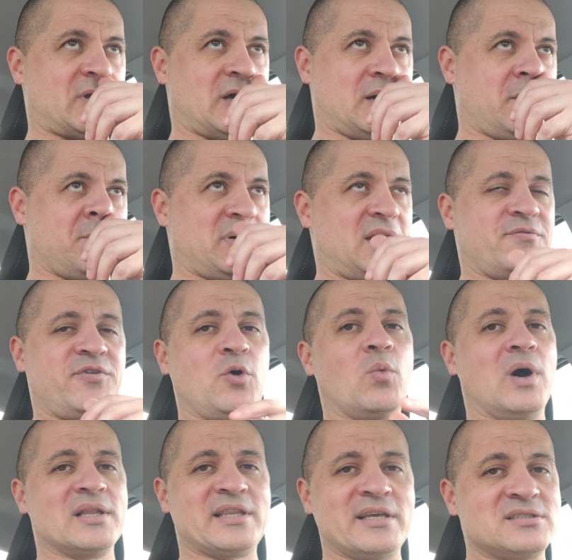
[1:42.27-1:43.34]
Um, but if
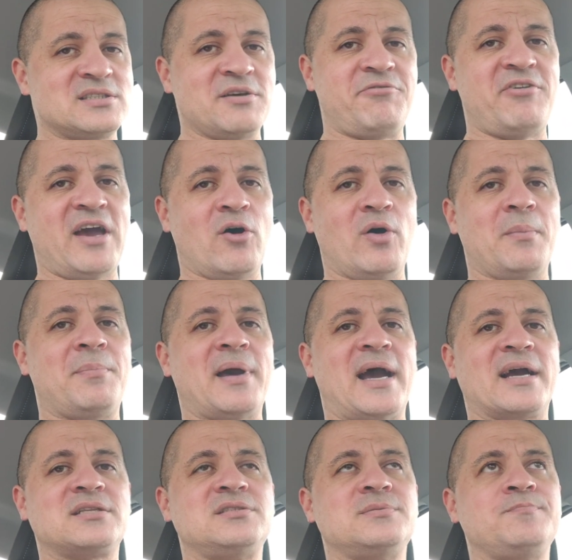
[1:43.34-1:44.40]
you want this to fail,
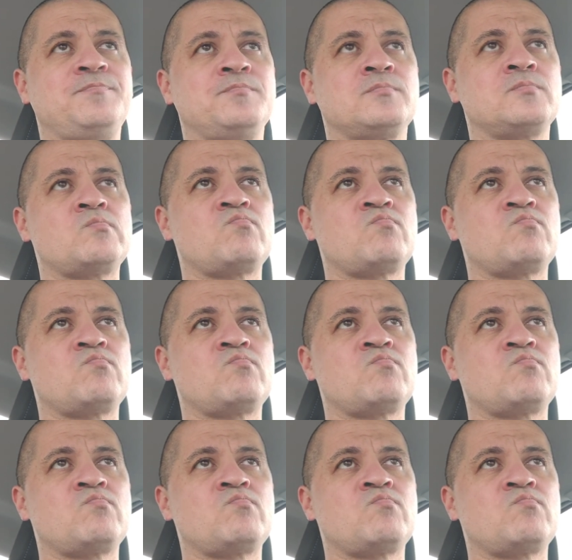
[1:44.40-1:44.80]
Impact,